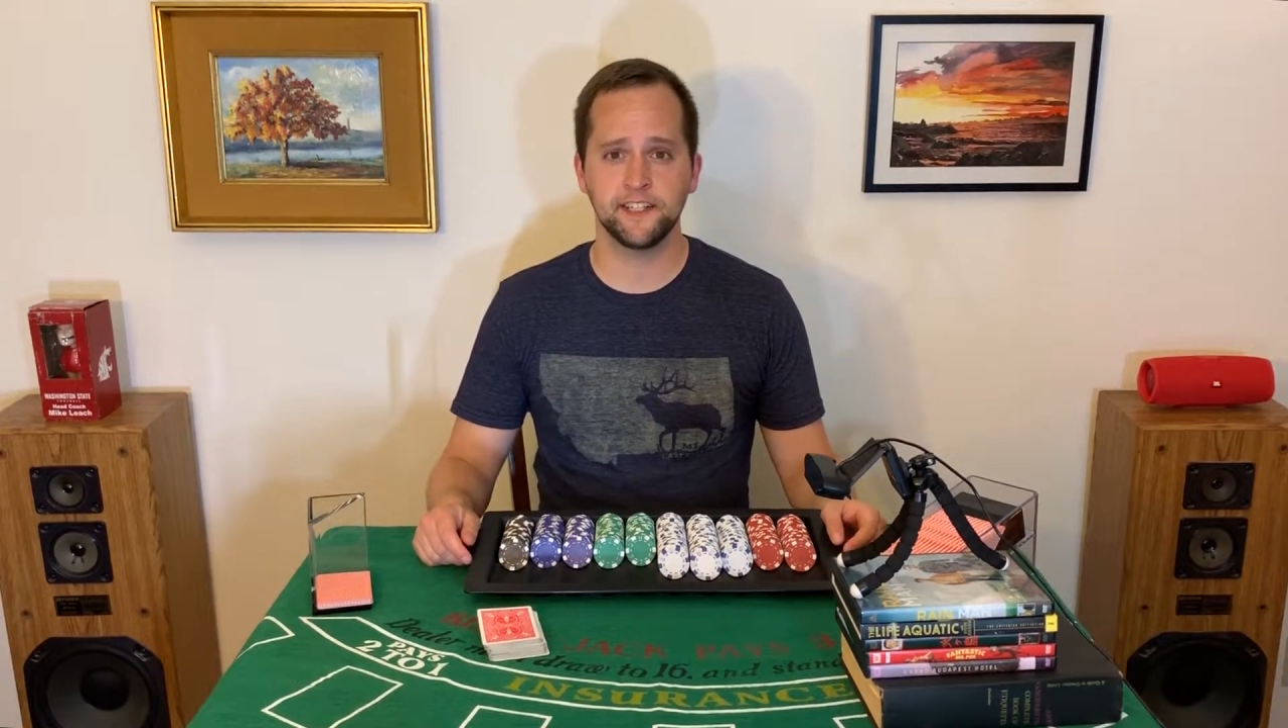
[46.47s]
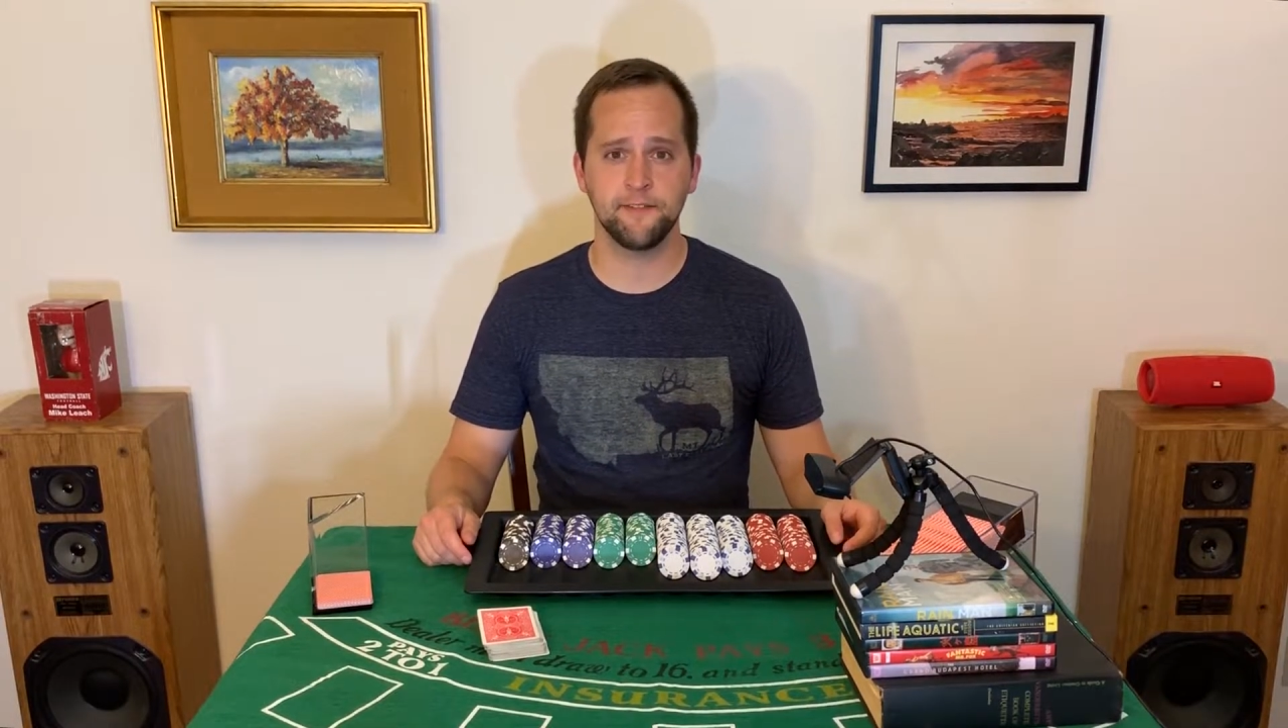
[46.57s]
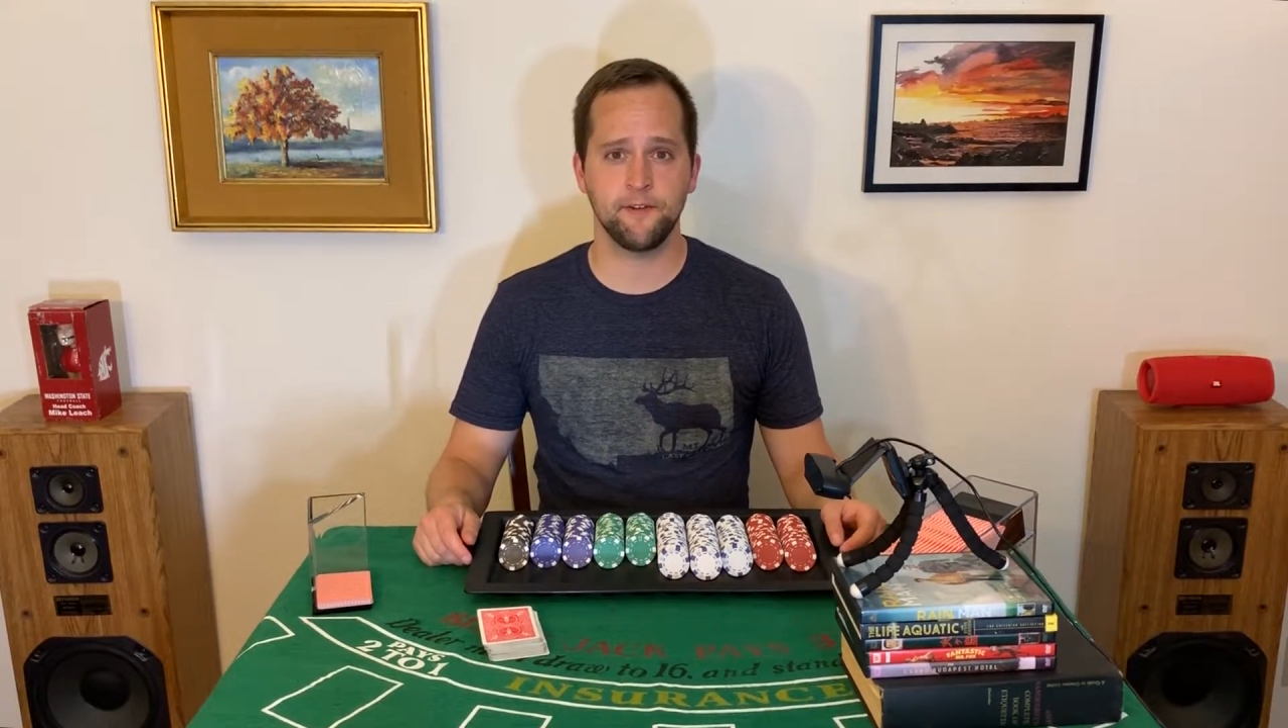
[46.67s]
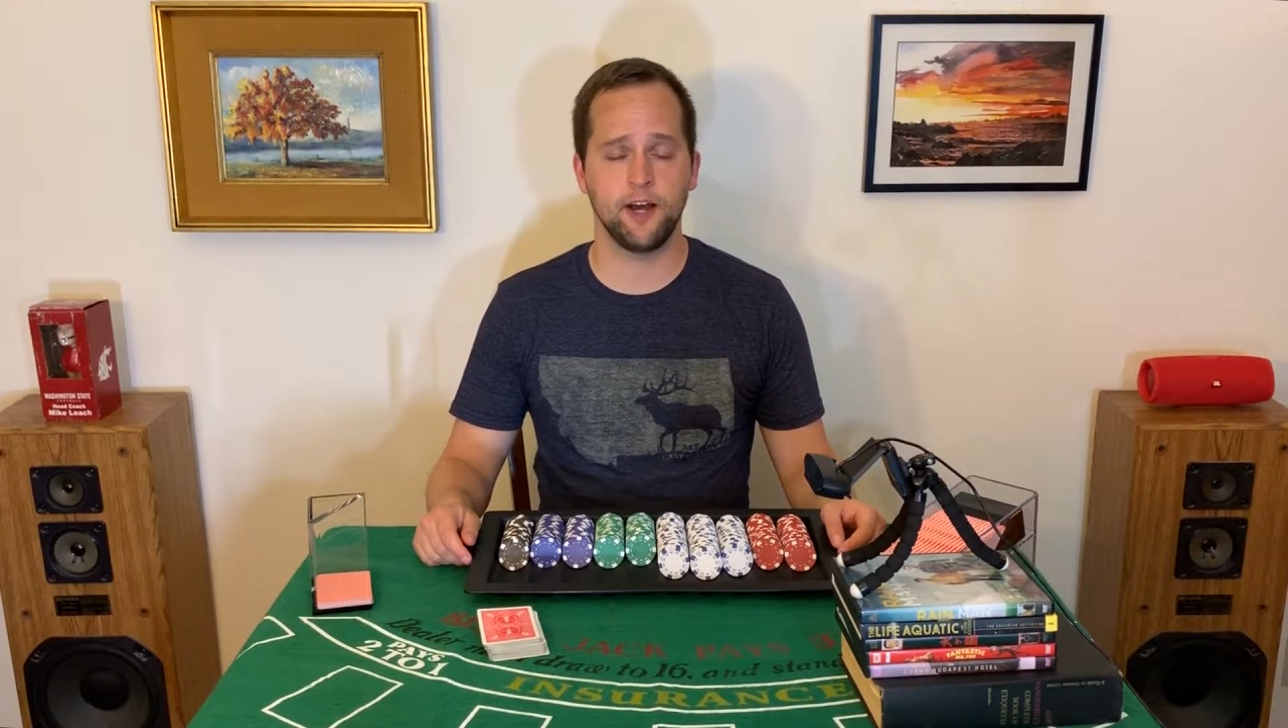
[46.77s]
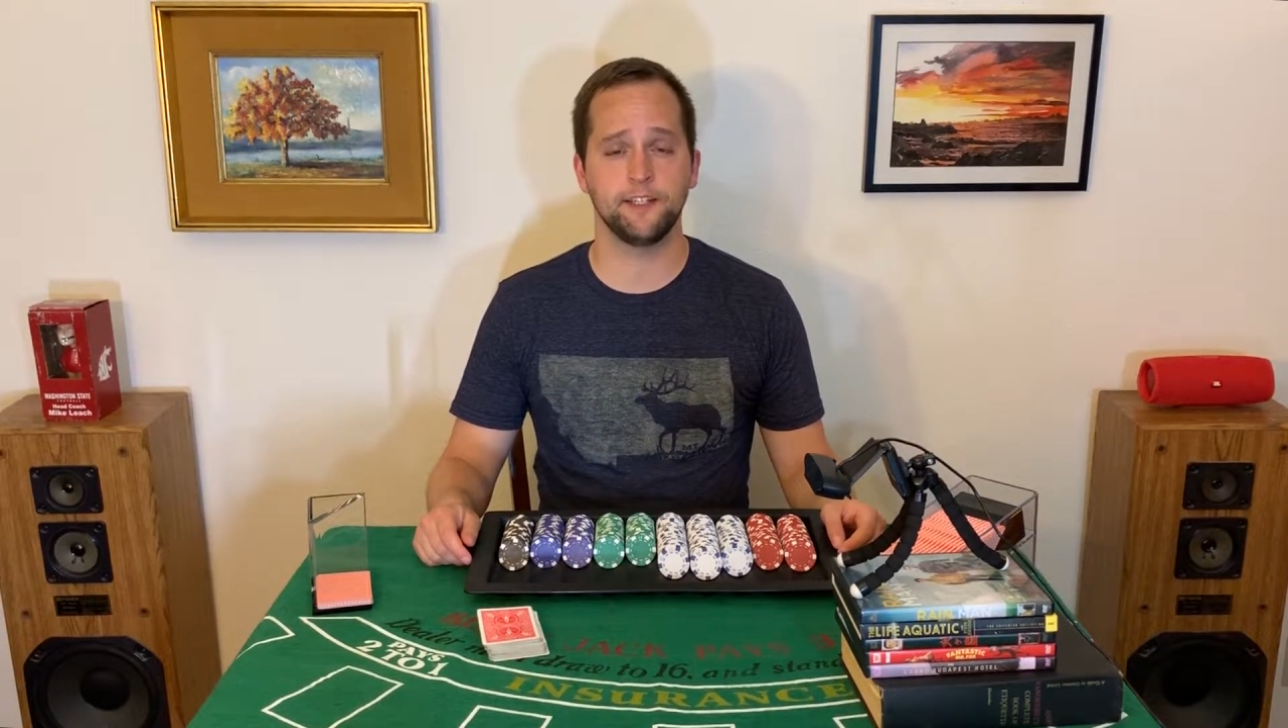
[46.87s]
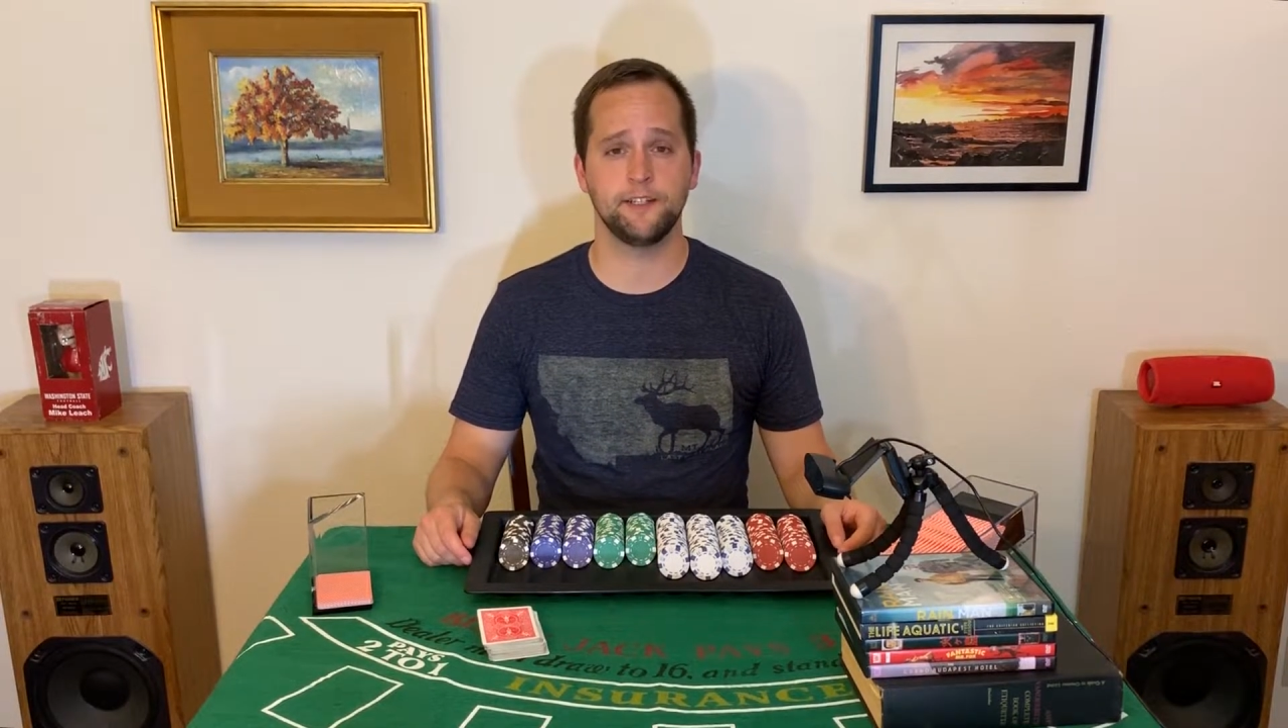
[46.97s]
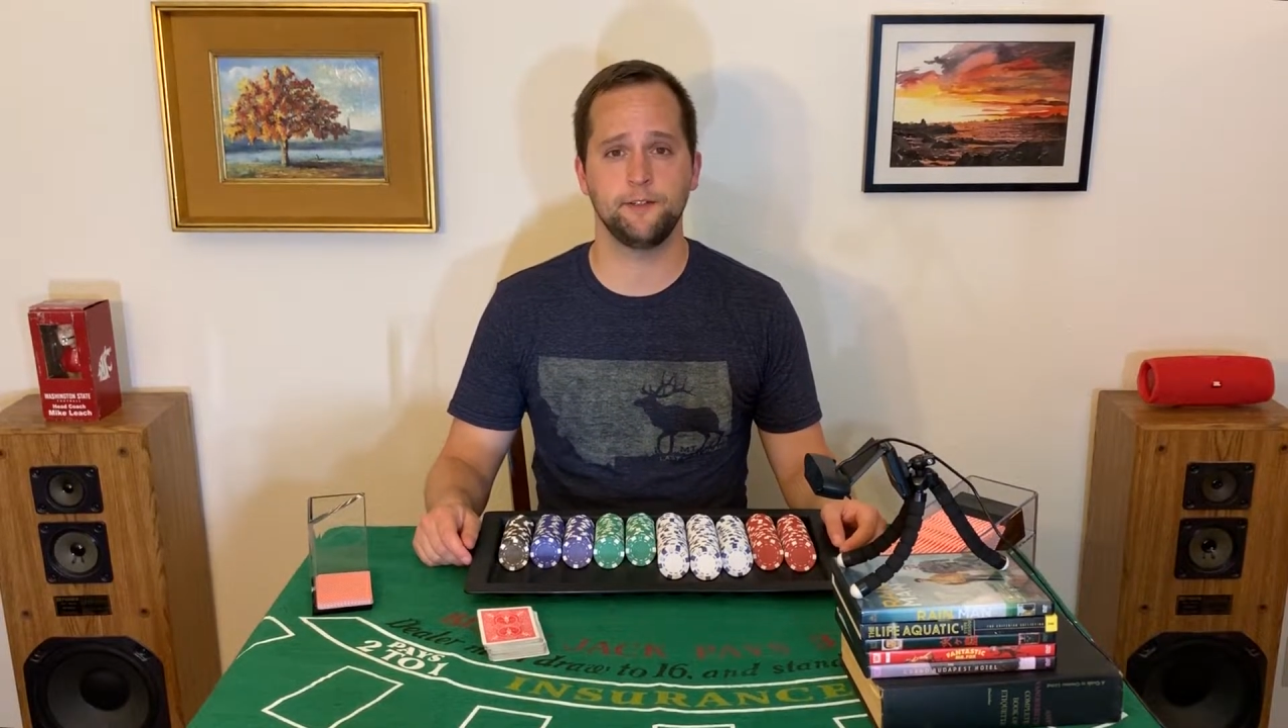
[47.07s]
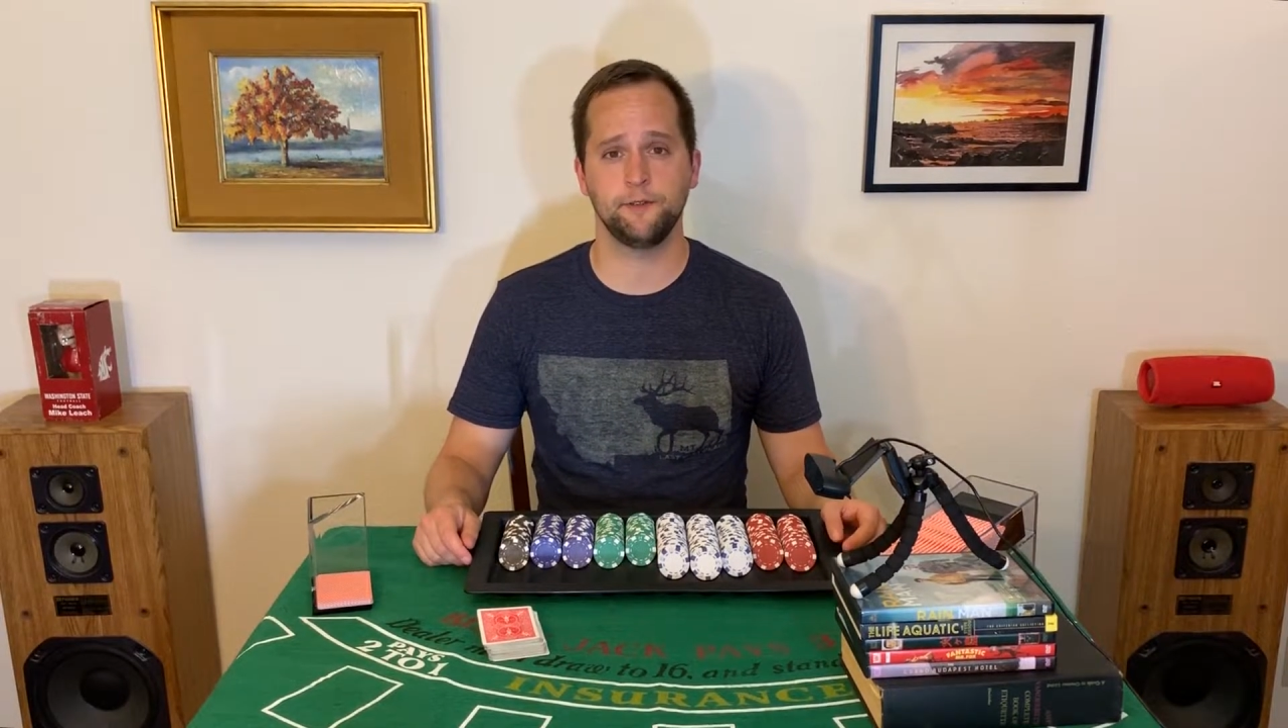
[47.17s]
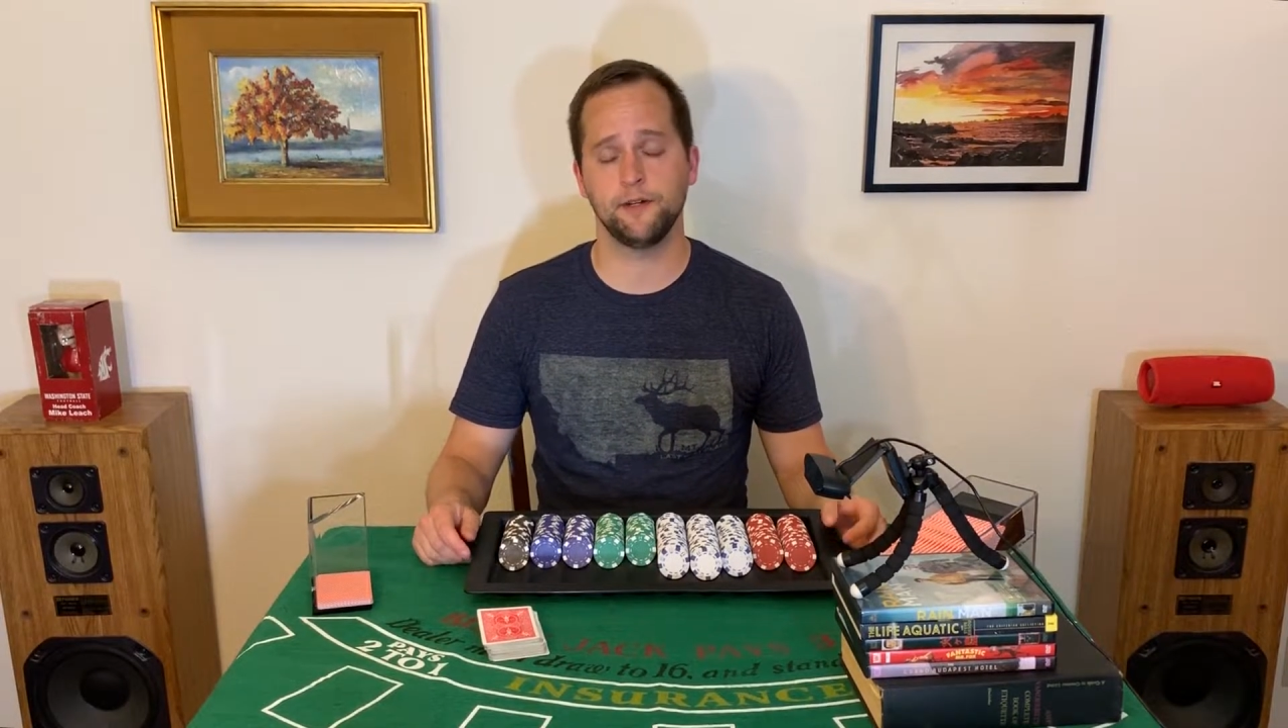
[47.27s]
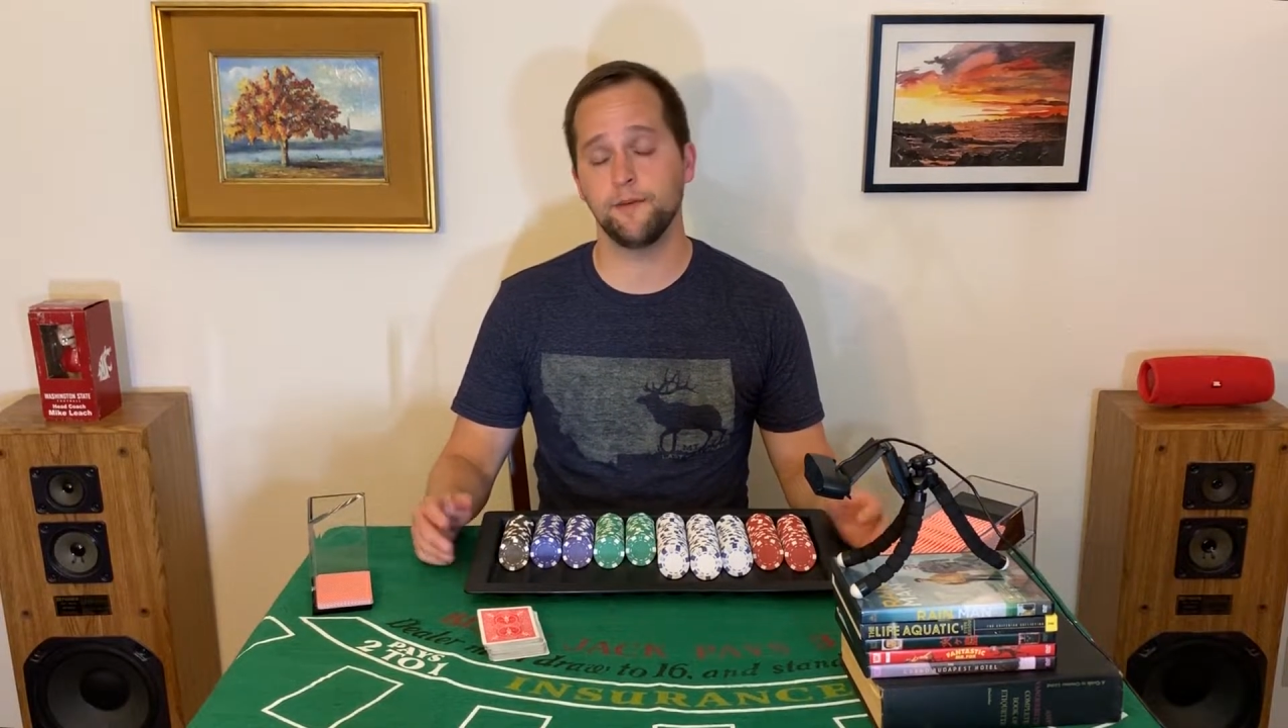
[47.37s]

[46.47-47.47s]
savant who,